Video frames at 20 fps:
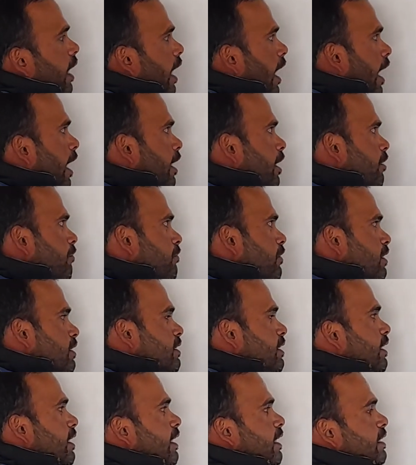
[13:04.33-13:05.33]
and if
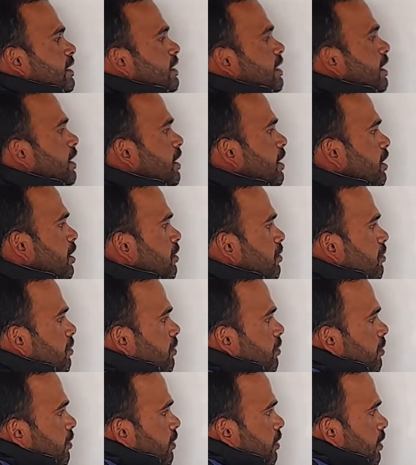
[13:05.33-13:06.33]
this ray CD,
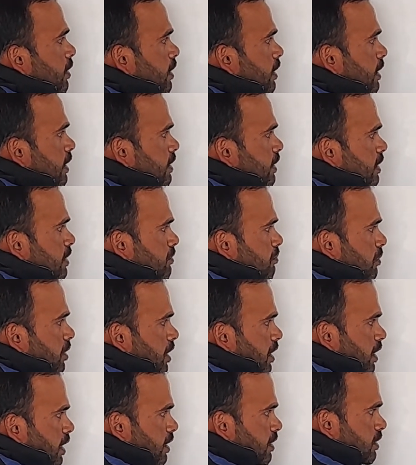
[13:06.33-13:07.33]
it is
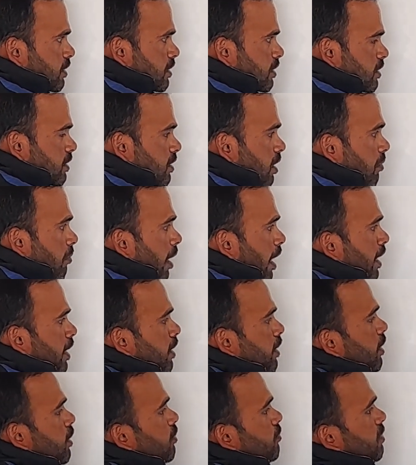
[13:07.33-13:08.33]
making some
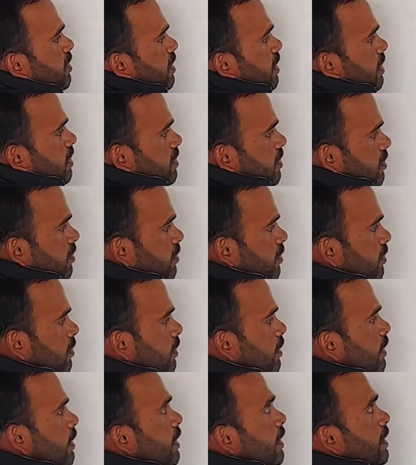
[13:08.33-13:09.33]
angle with each other.
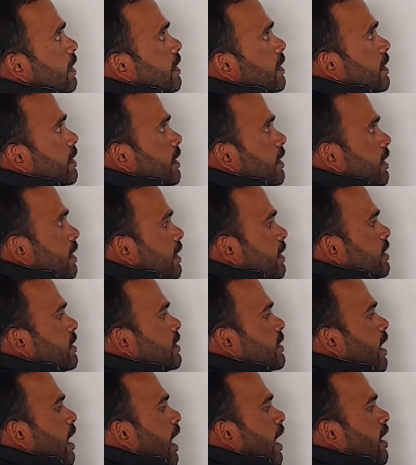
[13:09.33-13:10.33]

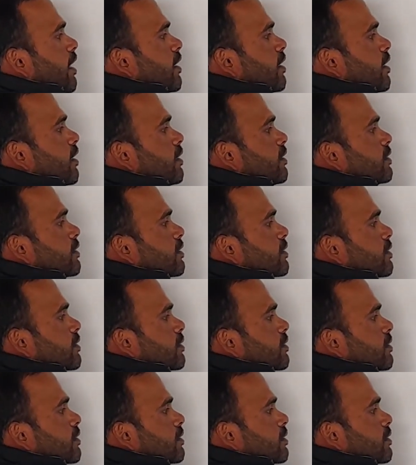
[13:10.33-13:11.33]
These angles
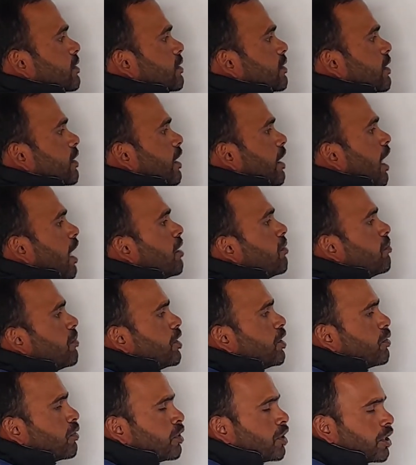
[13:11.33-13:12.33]
can be
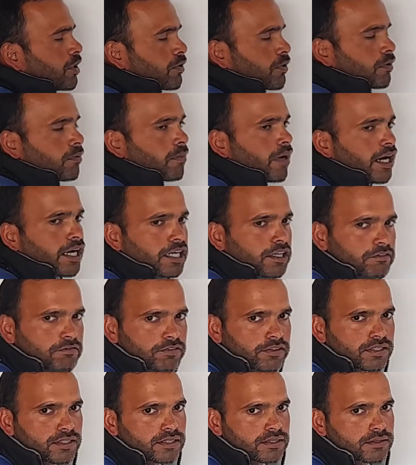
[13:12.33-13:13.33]
denoted by
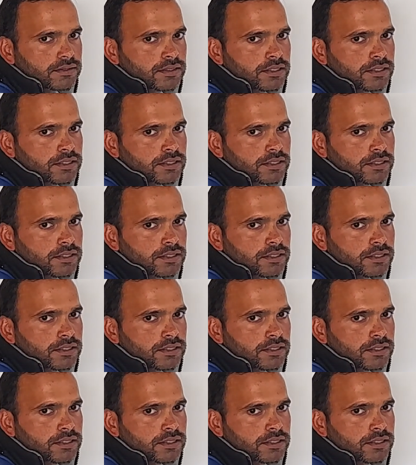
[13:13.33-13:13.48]
different